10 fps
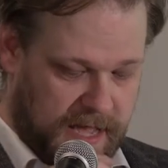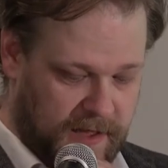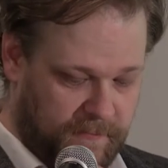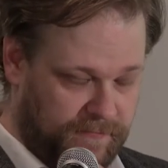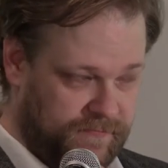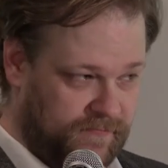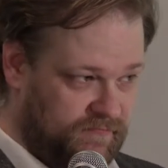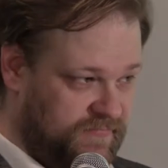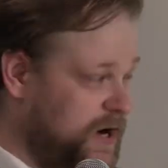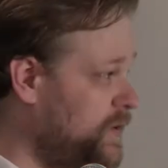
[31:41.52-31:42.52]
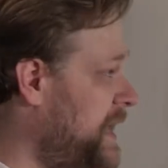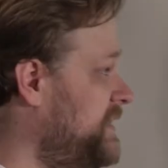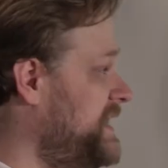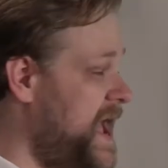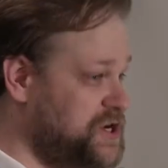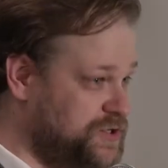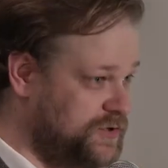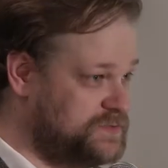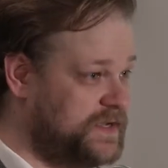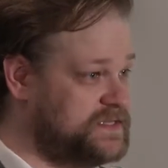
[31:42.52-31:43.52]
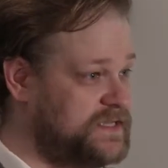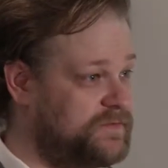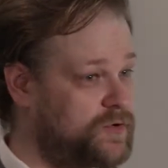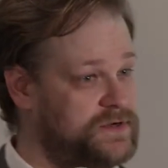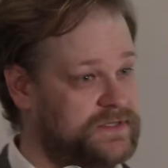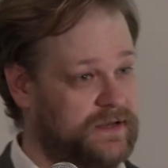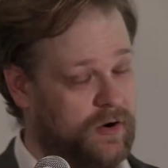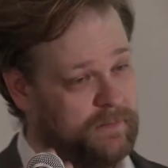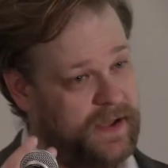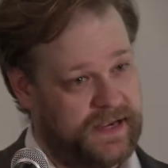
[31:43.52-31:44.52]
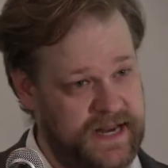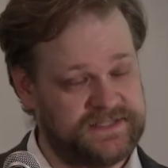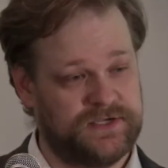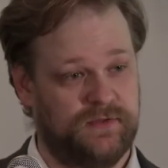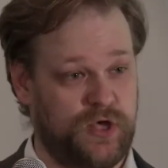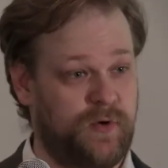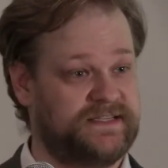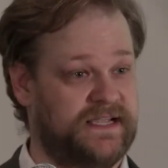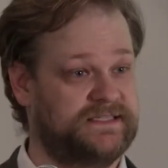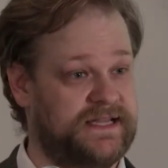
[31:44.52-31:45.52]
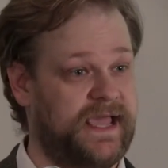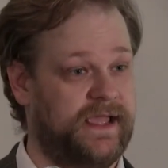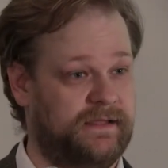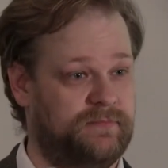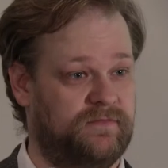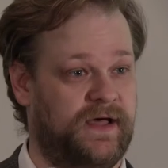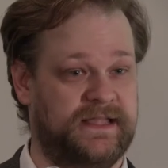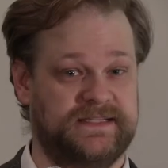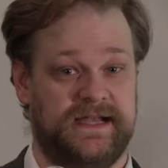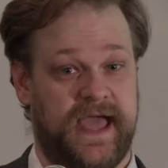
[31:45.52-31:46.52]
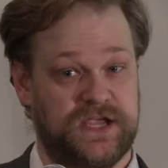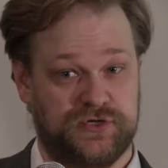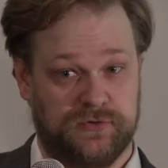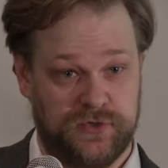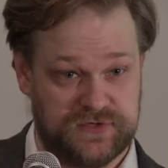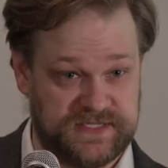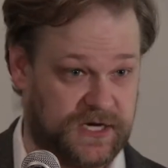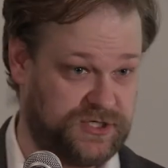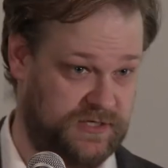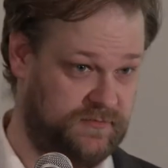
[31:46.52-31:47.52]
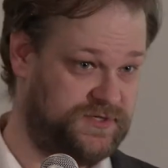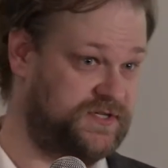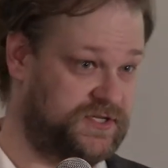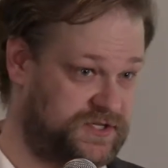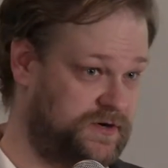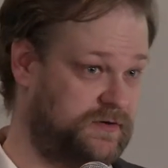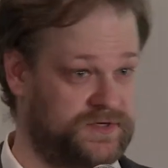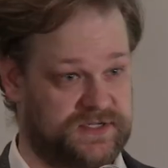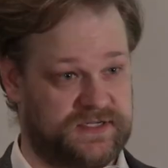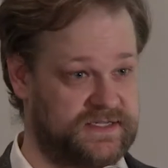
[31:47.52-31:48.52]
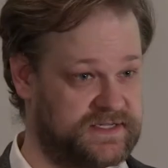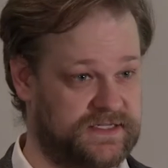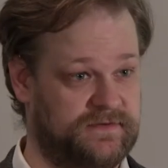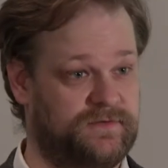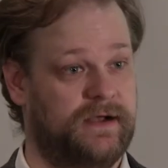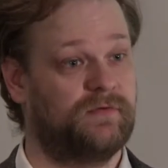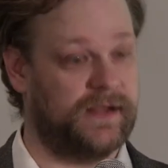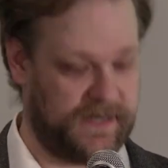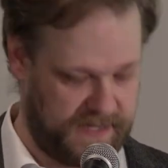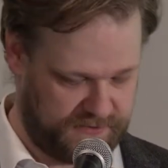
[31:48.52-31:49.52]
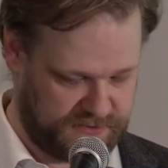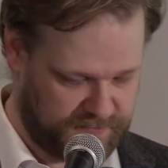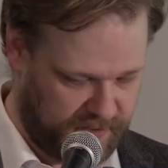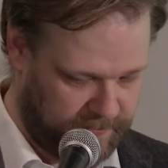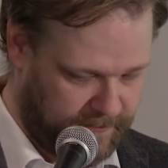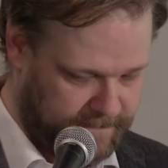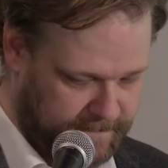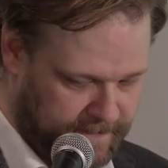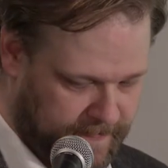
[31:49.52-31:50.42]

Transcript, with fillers: Um, they don't have any national news because they, of course, they're owned by Gannett. So the USA Today provides a national news section, which is inserted, which is consistent for every Gannett newspaper.